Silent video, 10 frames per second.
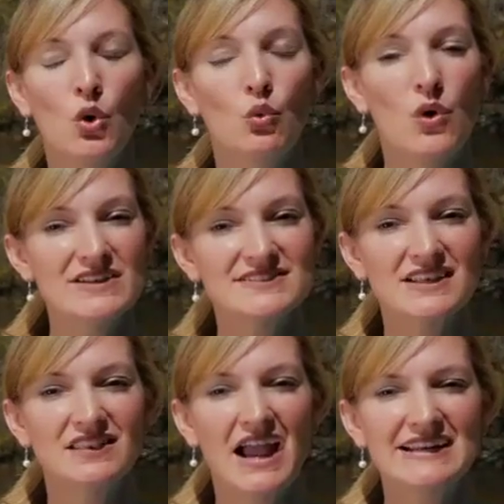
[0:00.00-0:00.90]
Once the
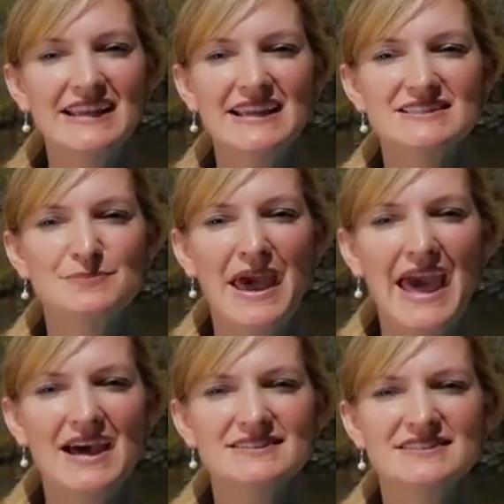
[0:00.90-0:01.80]
lightning has
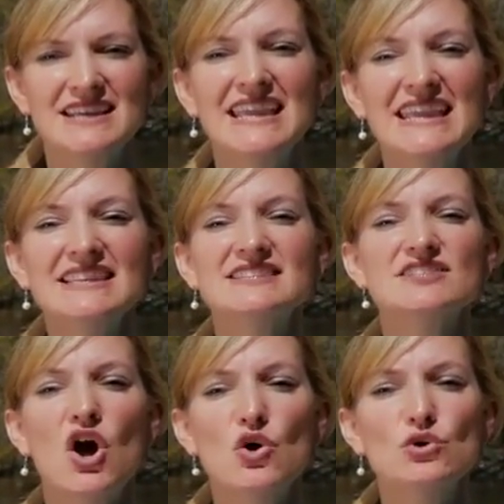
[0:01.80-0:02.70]
passed, it is
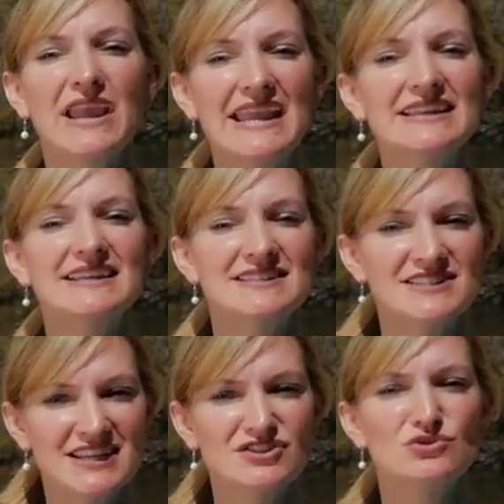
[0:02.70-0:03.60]
okay to
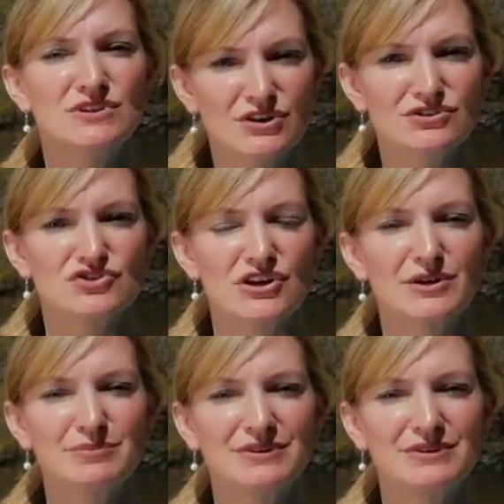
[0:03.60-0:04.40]
continue your trip.